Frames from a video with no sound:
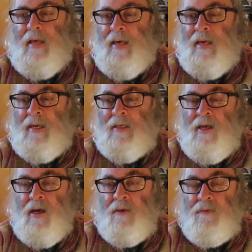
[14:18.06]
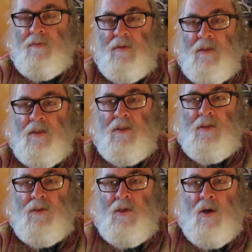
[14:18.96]
And yeah,
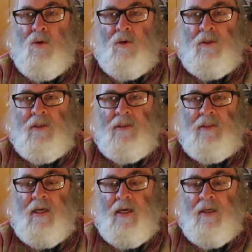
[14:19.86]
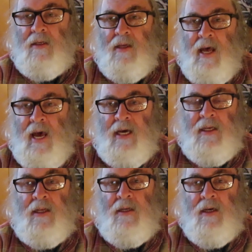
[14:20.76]
so we're just uh,
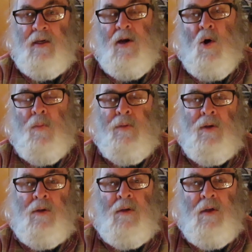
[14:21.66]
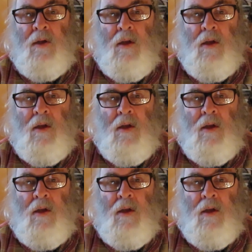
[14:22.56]
hanging in there and I hope you're